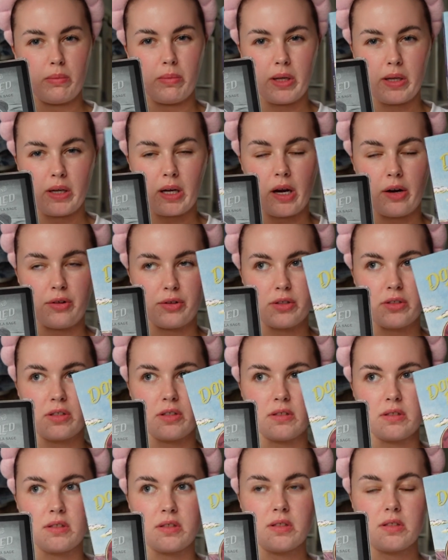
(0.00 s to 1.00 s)
main
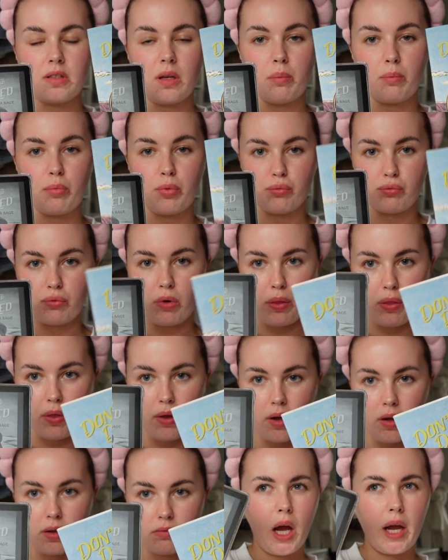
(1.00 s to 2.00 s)
character's
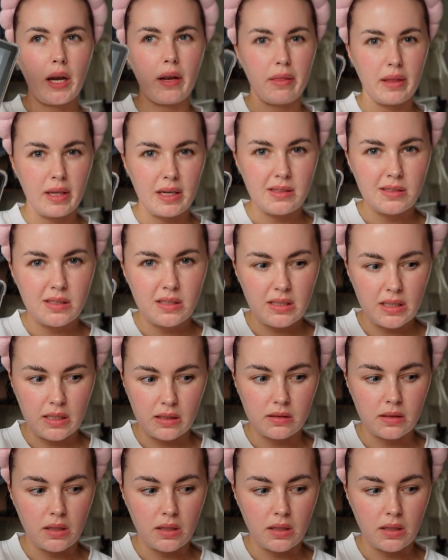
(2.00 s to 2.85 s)
brother, and I think he's a single